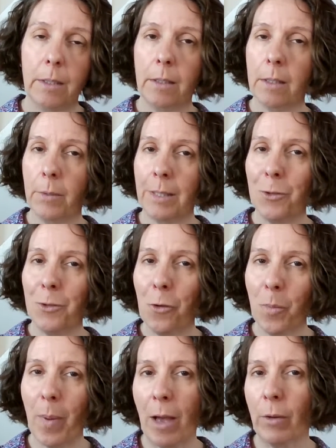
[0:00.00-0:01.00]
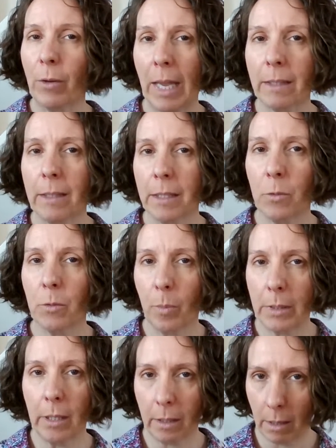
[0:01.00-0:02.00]
So it's not about getting to a
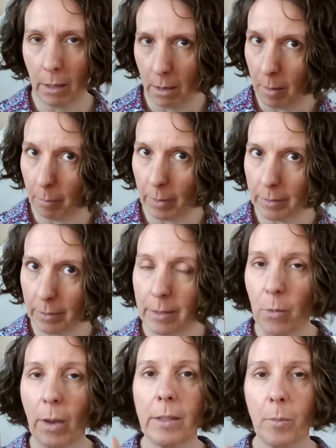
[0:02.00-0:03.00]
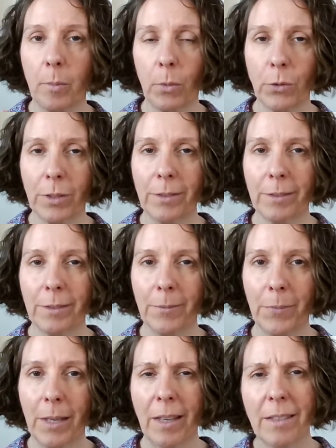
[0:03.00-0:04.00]
particular number. That's quite important.
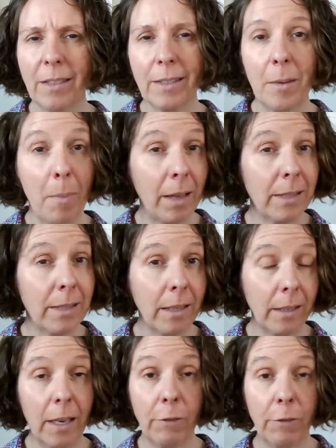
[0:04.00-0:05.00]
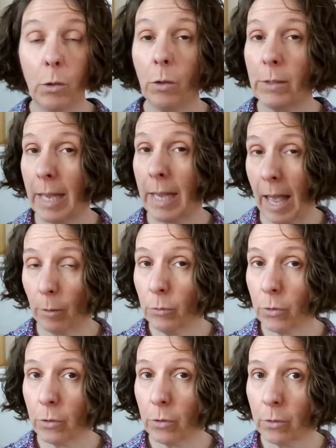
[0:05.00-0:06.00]
It doesn't matter if you lose
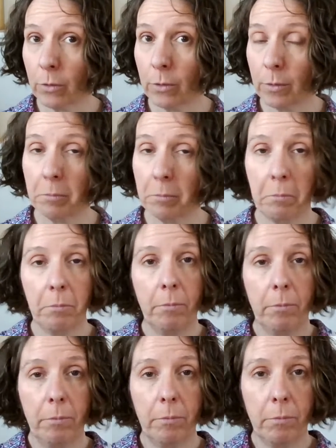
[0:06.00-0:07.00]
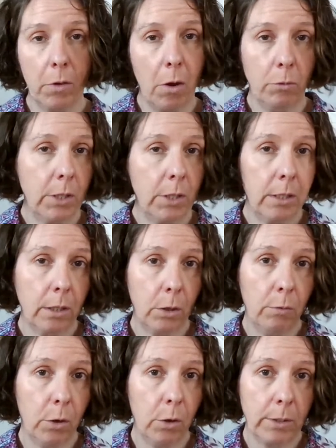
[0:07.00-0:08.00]
count. Notice that
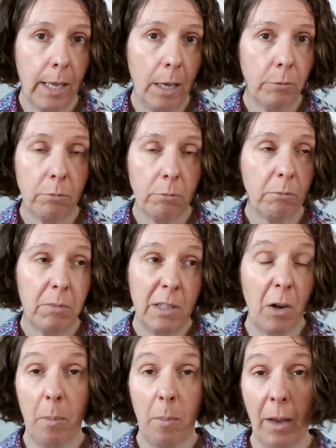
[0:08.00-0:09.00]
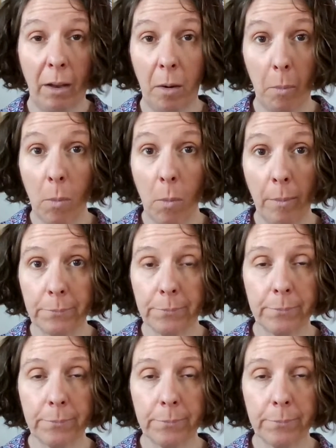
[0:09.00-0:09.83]
you've lost count. Start back at number 1.